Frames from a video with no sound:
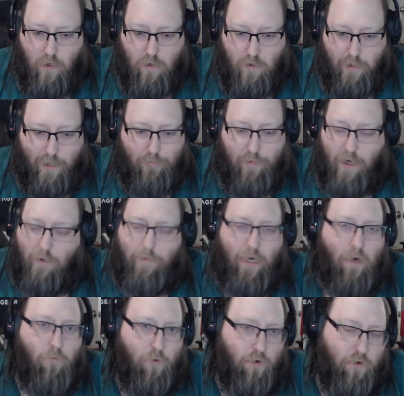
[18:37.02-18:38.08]
it may or may
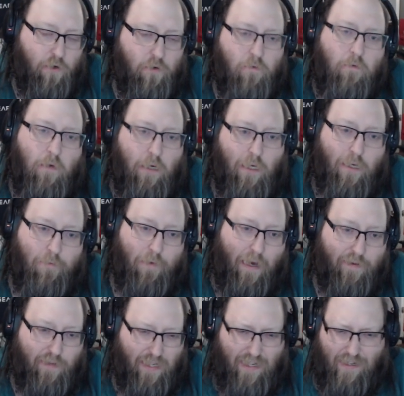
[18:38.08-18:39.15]
not work.
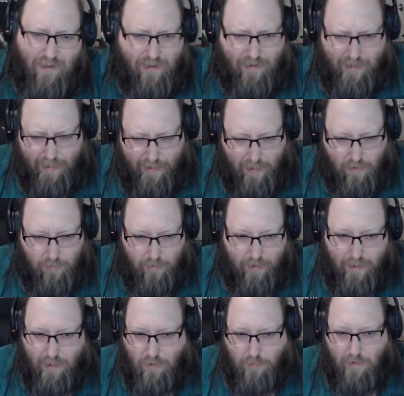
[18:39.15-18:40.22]
I've seen cases where it
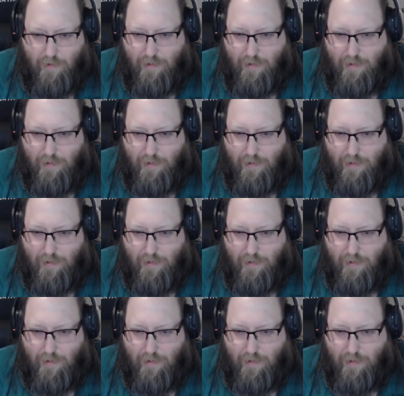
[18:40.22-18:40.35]
does work.